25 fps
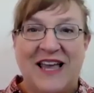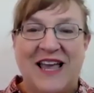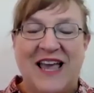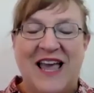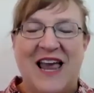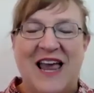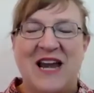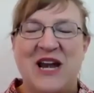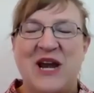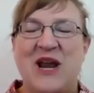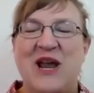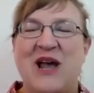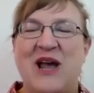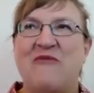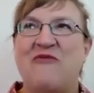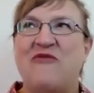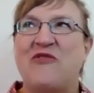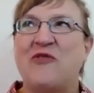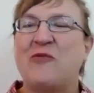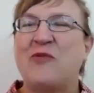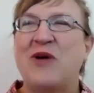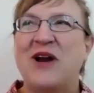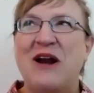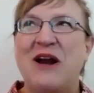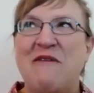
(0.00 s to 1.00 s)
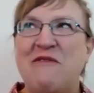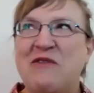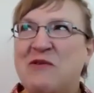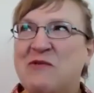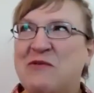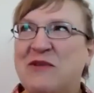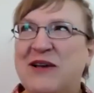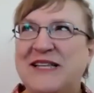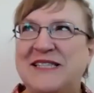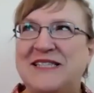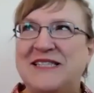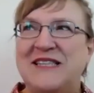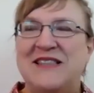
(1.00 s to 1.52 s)
And for whatever
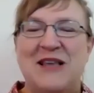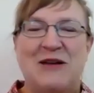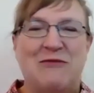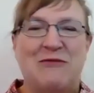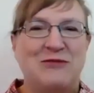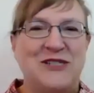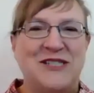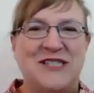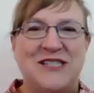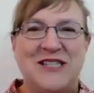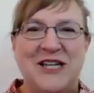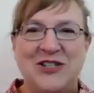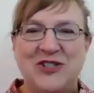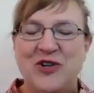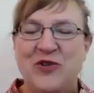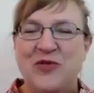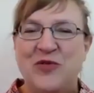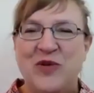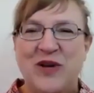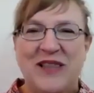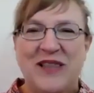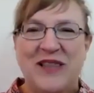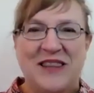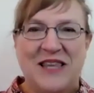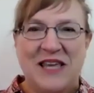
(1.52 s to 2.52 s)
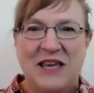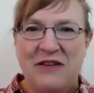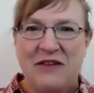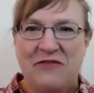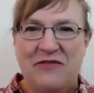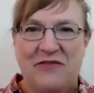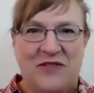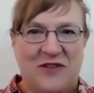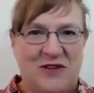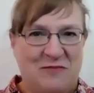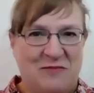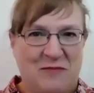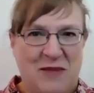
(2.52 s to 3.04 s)
reason, that was such a
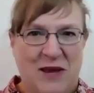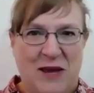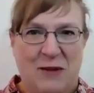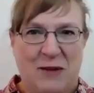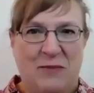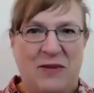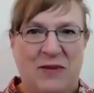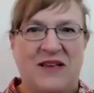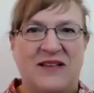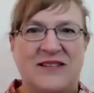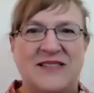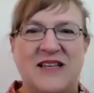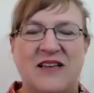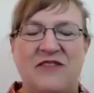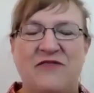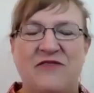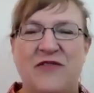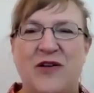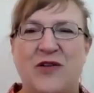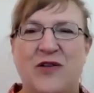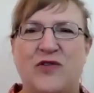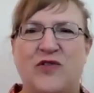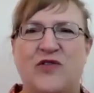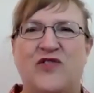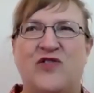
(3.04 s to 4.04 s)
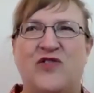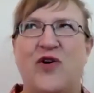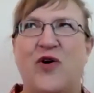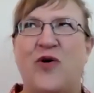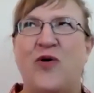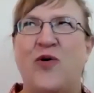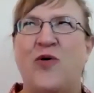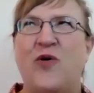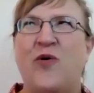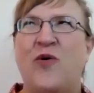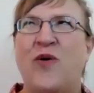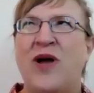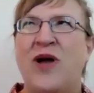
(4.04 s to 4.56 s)
relief to me because I felt
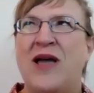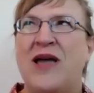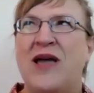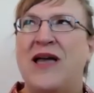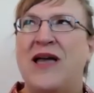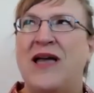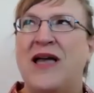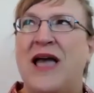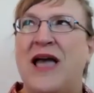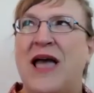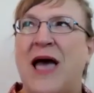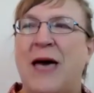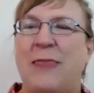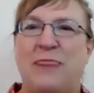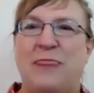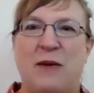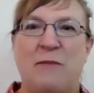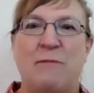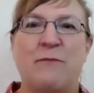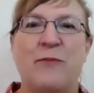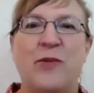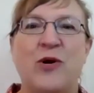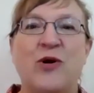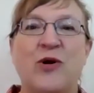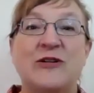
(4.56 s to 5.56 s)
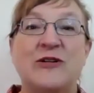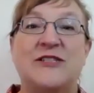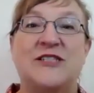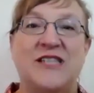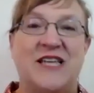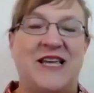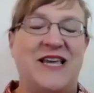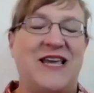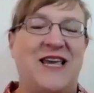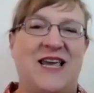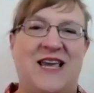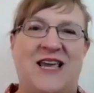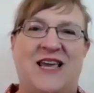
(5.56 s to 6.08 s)
so at the
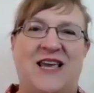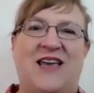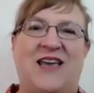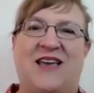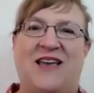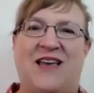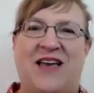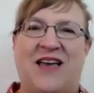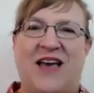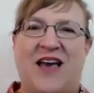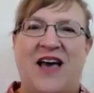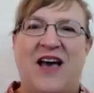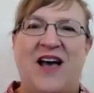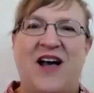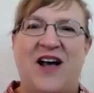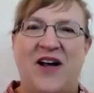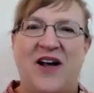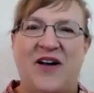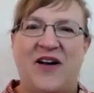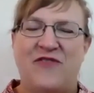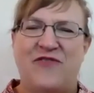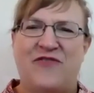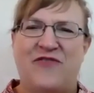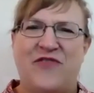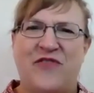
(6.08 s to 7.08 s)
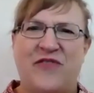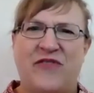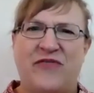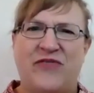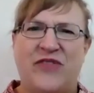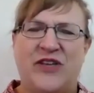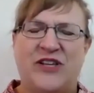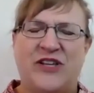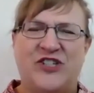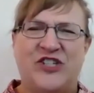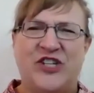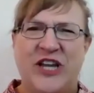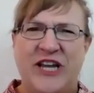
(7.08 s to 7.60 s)
mercy of
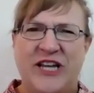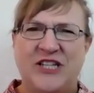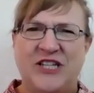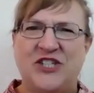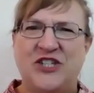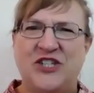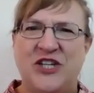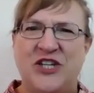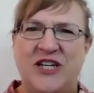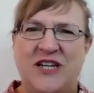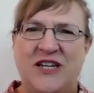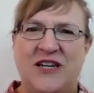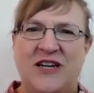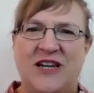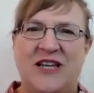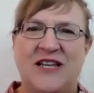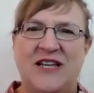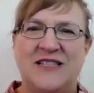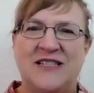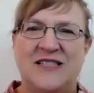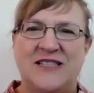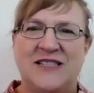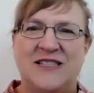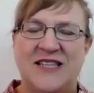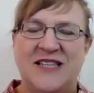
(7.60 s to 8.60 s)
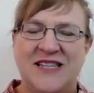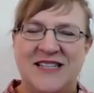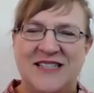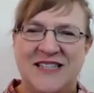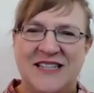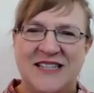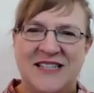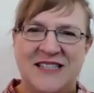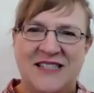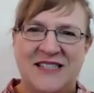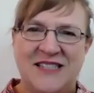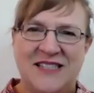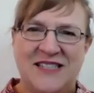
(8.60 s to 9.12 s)
the changing in
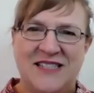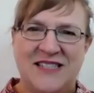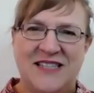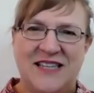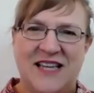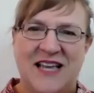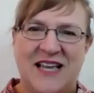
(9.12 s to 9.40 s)
seasons.